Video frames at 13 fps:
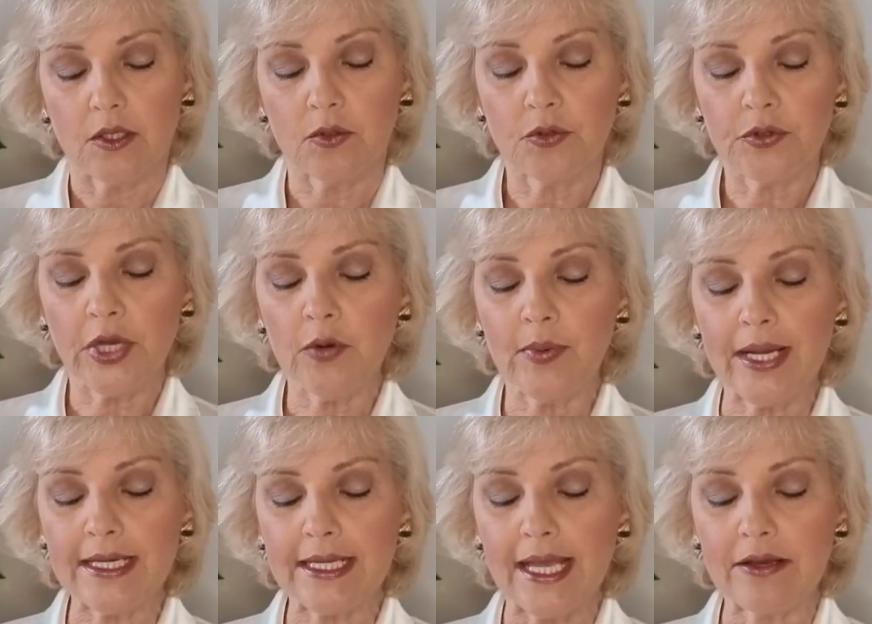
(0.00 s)
Although
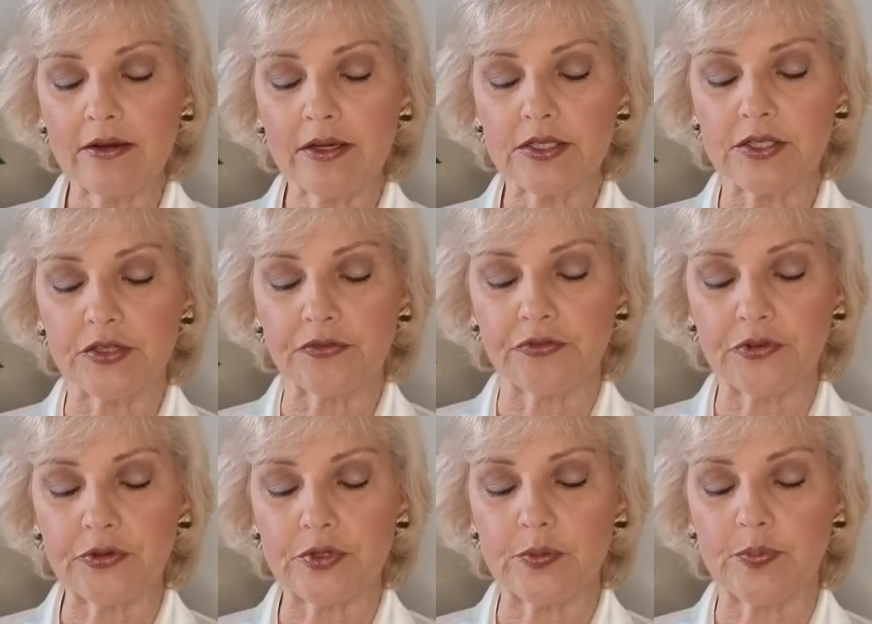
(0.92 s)
one cannot
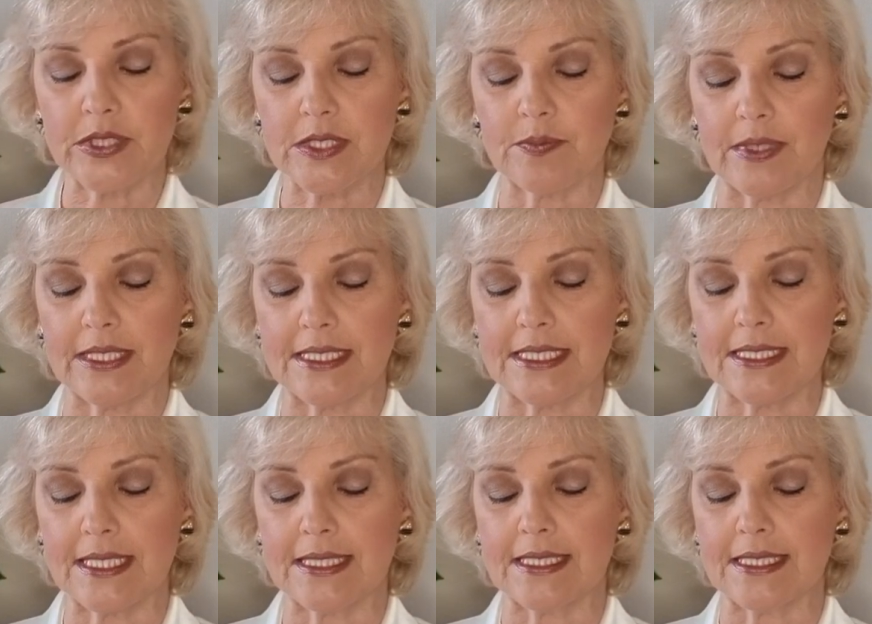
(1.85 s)
refute the possibility
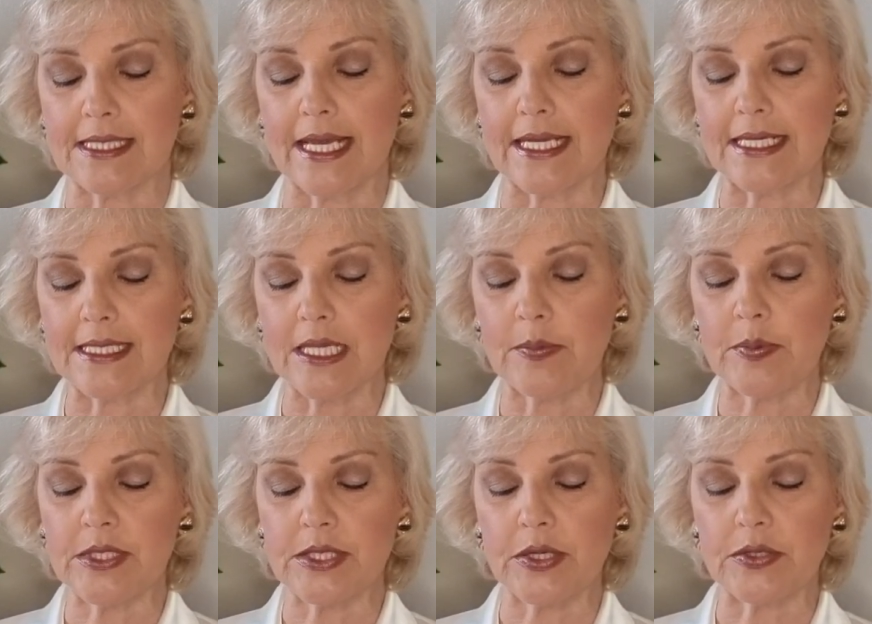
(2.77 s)
that this lady's
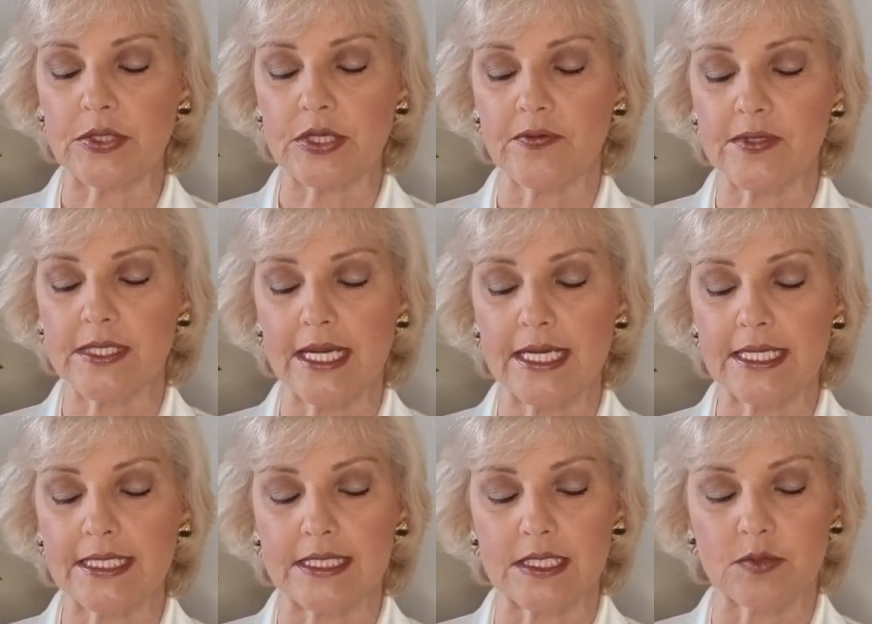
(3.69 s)
episodes of
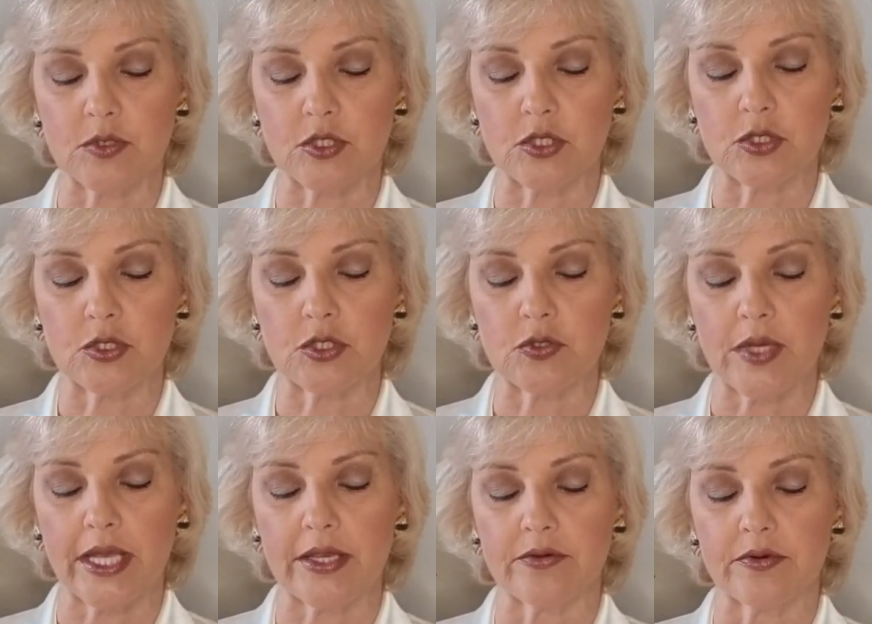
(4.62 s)
tiredness were due to
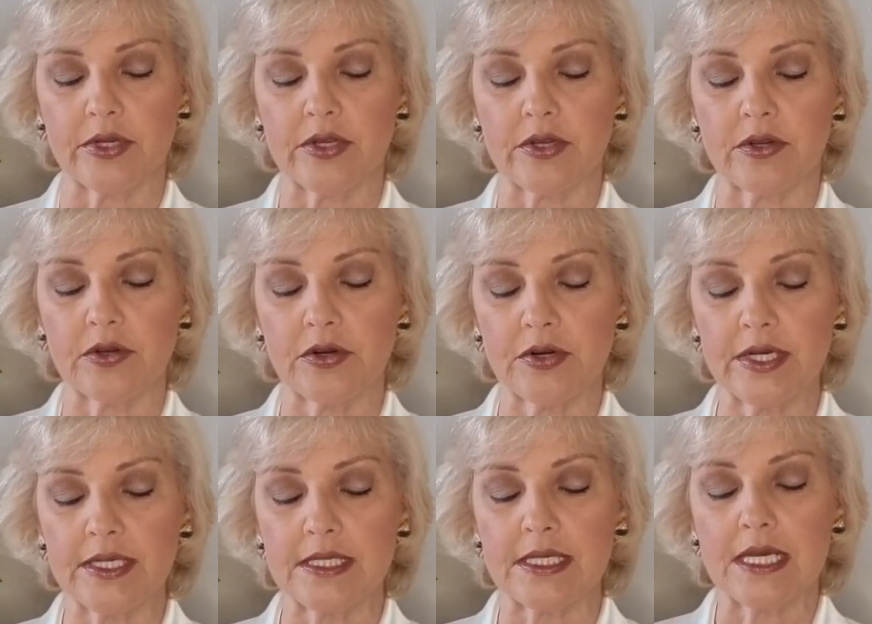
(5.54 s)
a
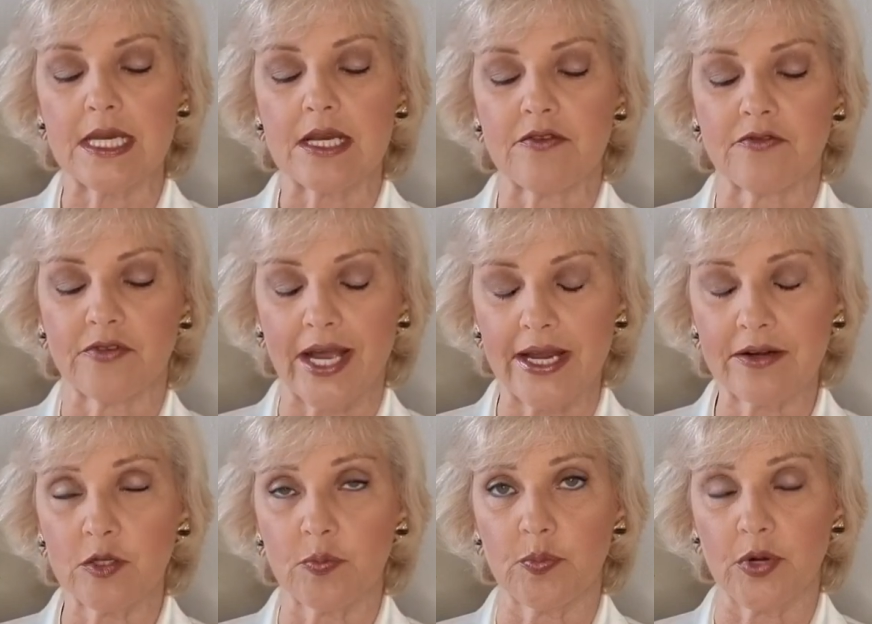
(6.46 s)
recurrent
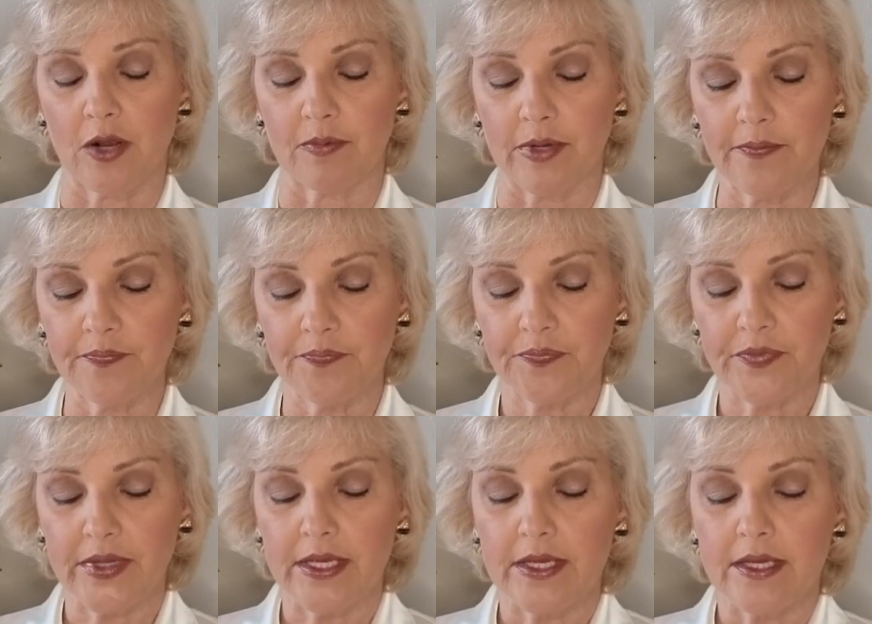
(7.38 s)
viral problem,
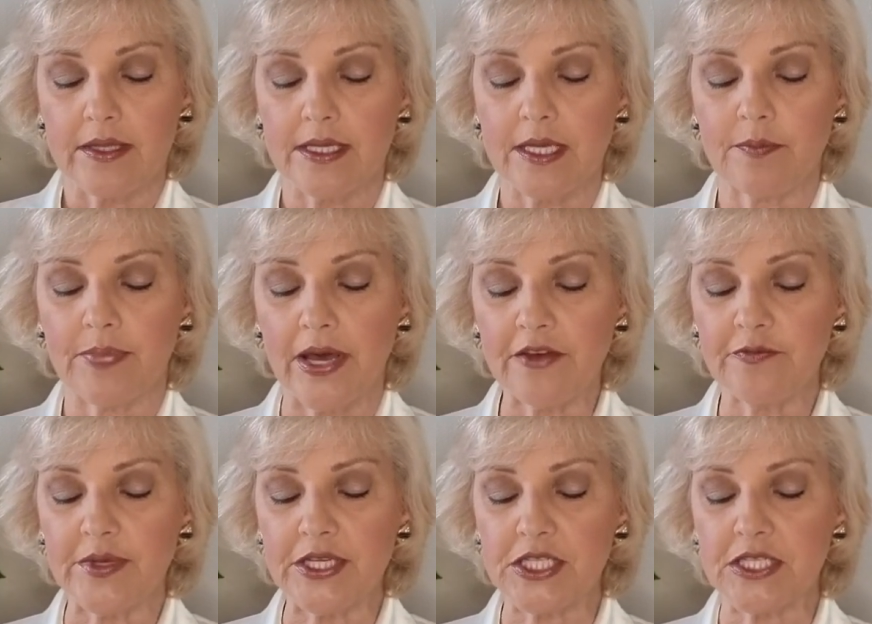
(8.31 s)
the
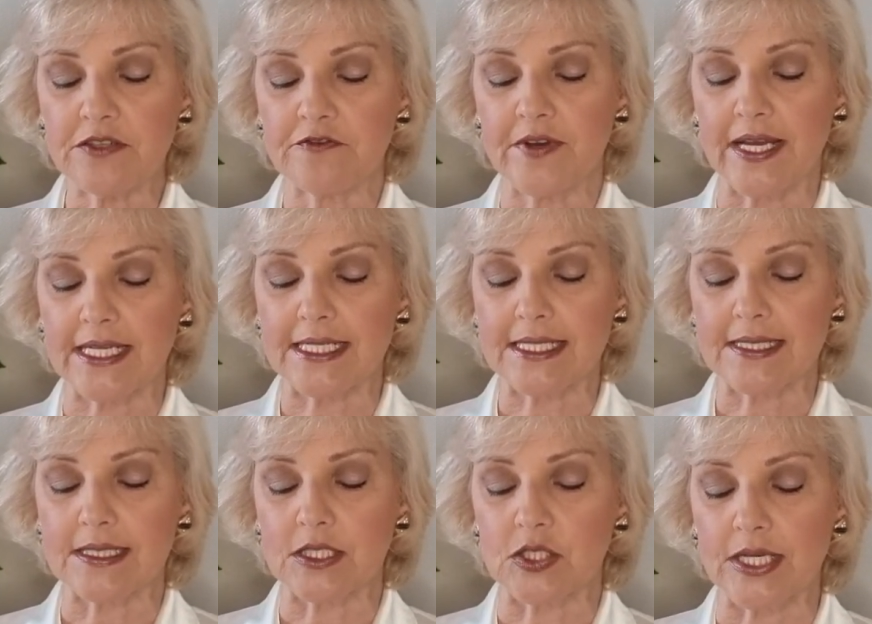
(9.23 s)
above-mentioned
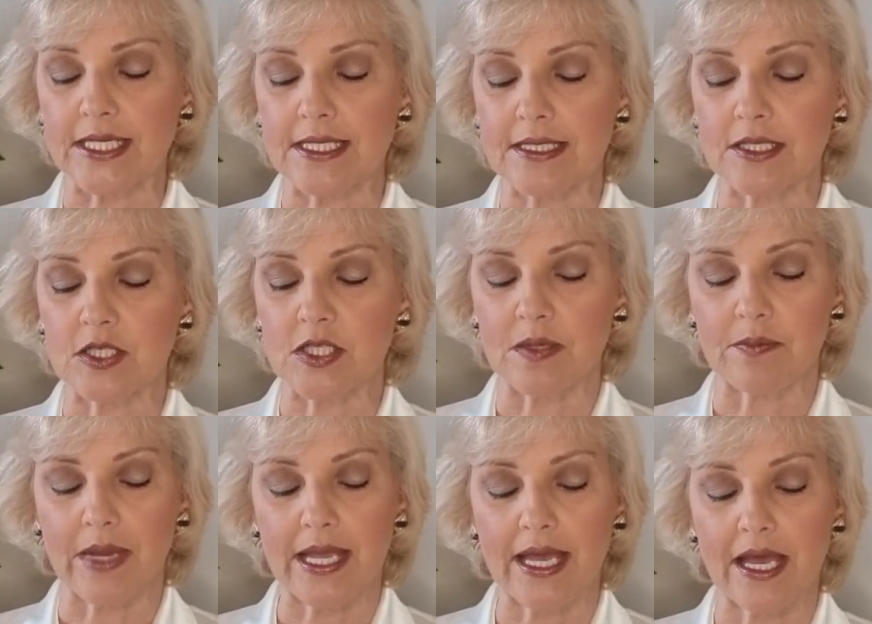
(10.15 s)
findings suggest that she
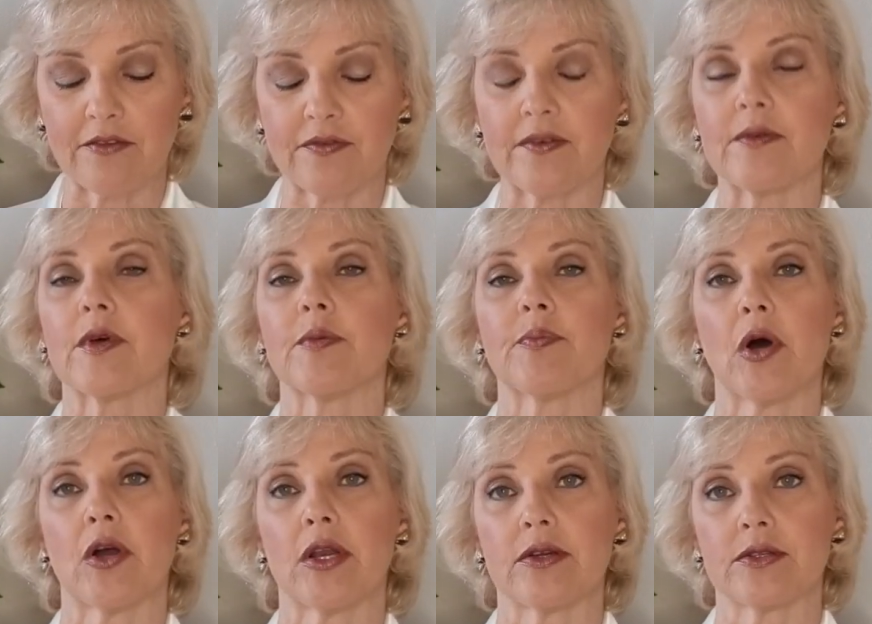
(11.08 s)
may have
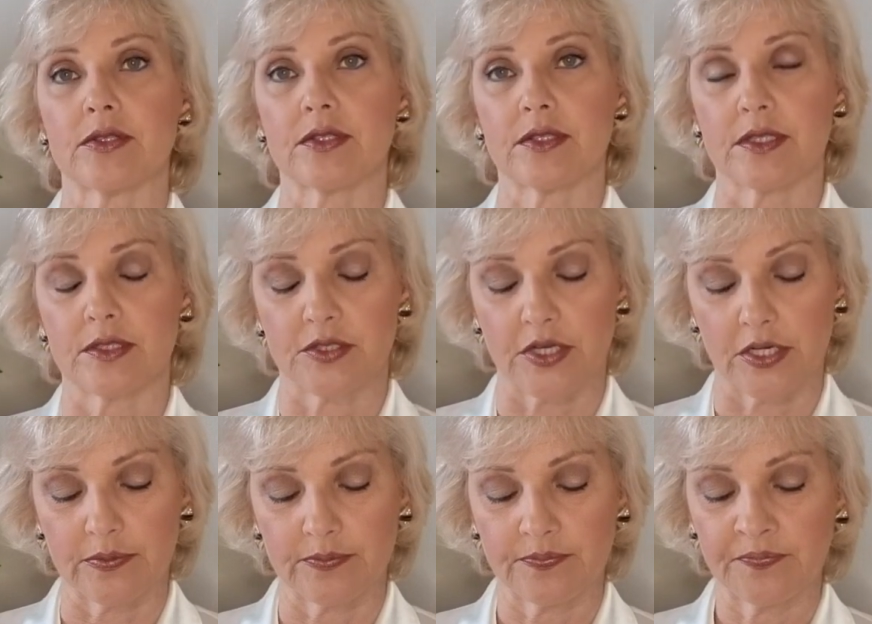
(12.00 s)
Barlow
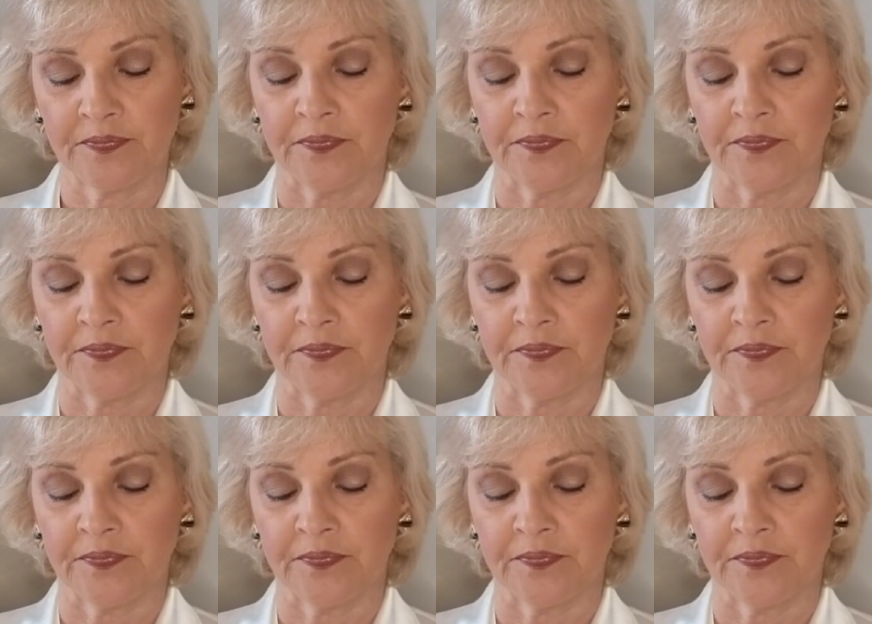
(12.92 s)
syndrome.